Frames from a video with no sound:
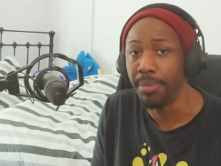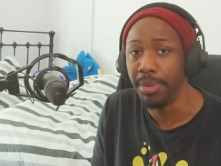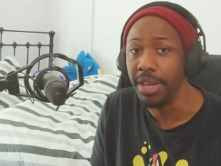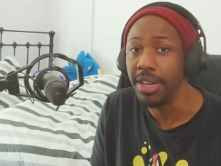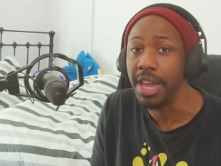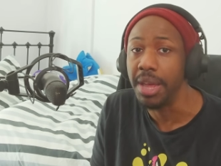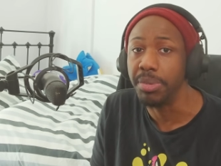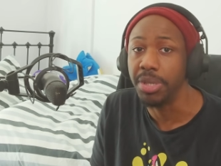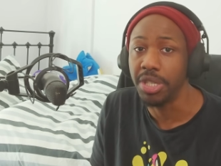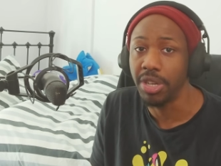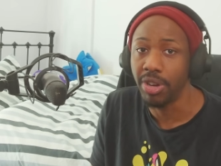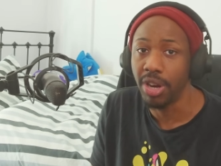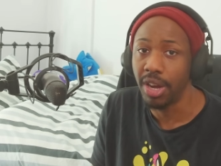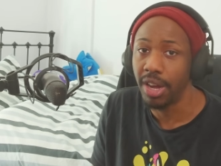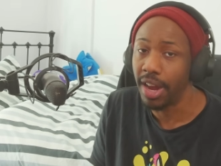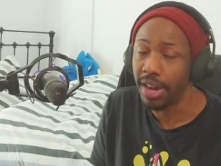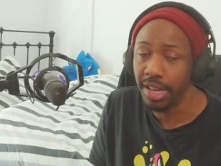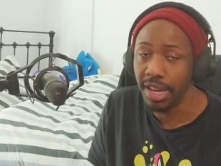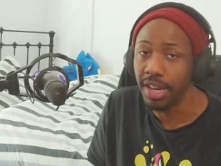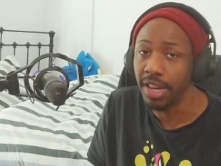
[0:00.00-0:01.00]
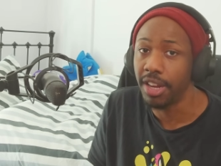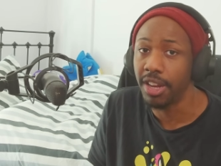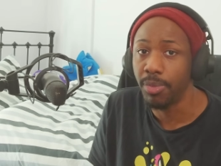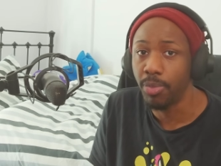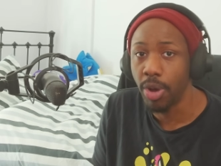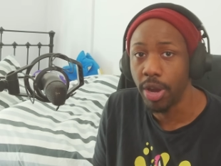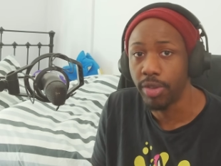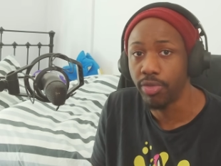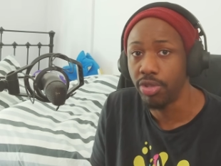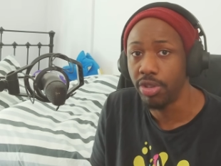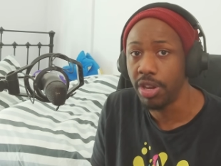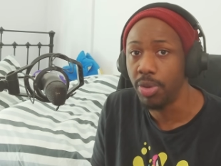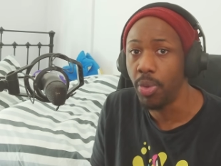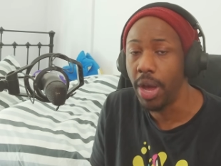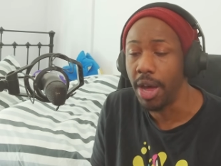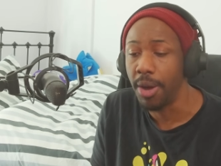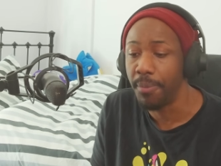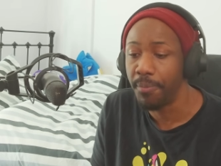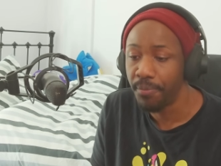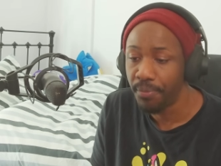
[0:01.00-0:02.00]
many games there are, I think it could work really
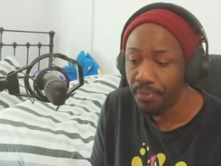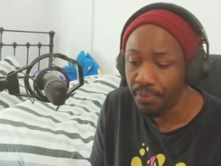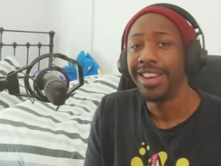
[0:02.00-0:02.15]
well.